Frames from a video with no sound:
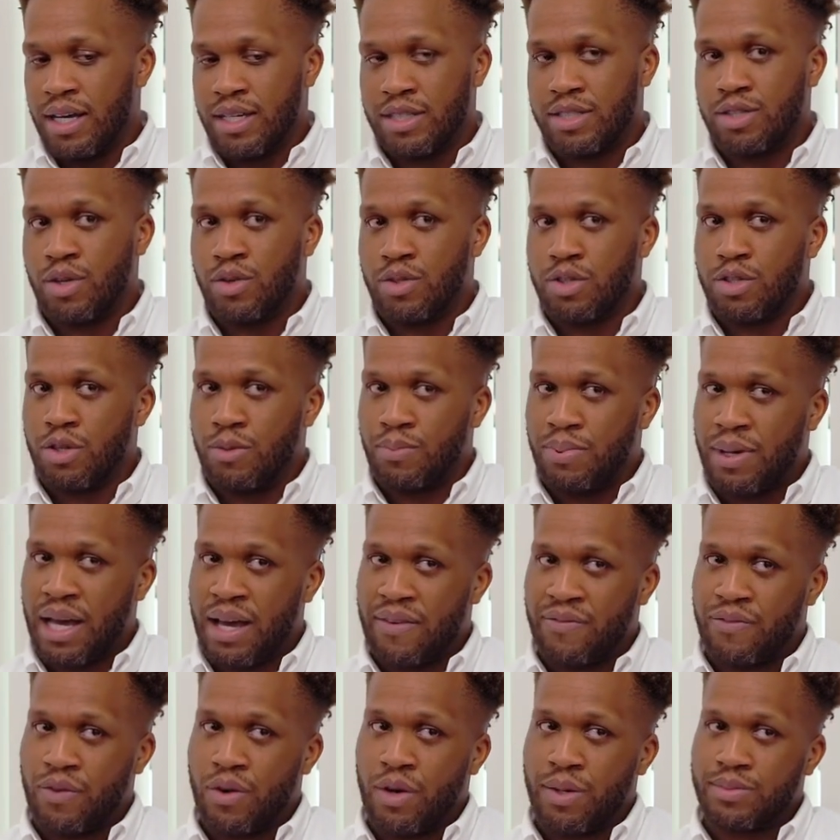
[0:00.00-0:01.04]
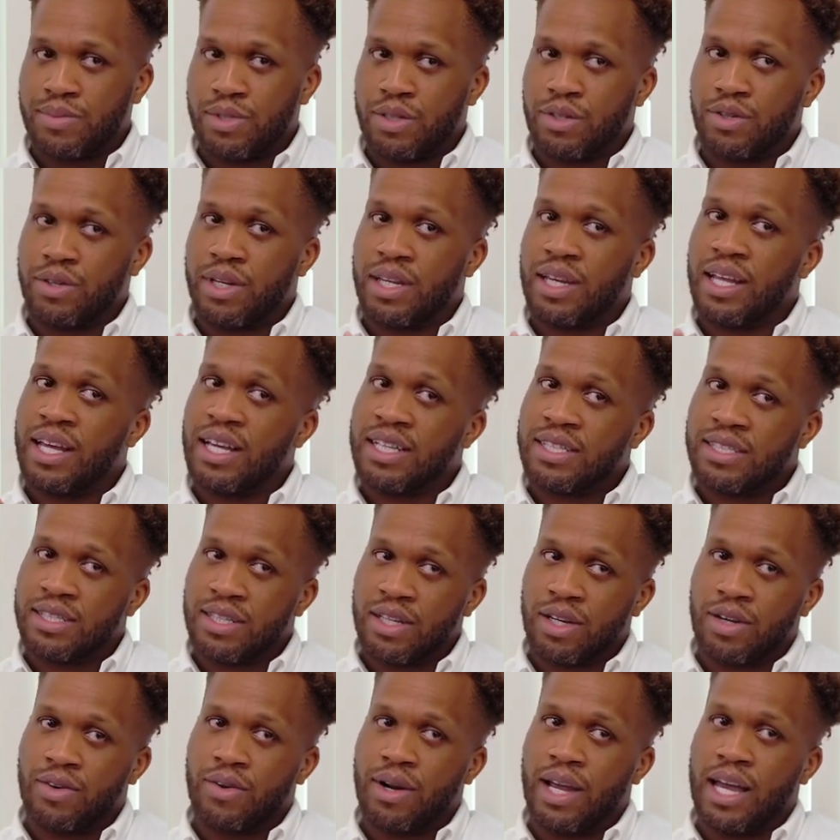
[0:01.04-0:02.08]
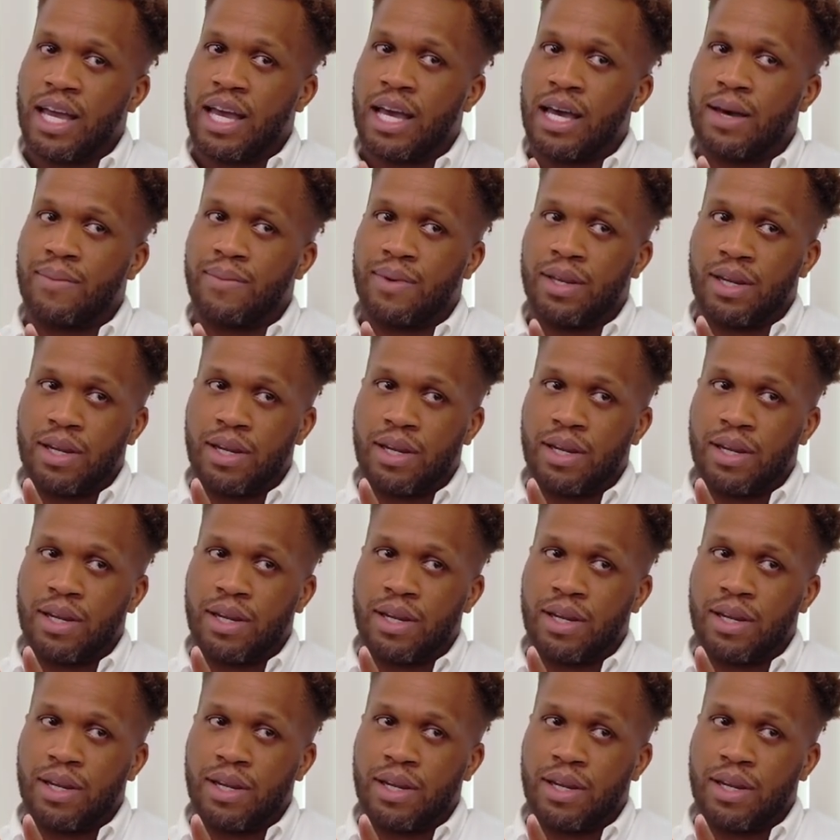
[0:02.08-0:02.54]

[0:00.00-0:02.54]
social platforms, including Instagram,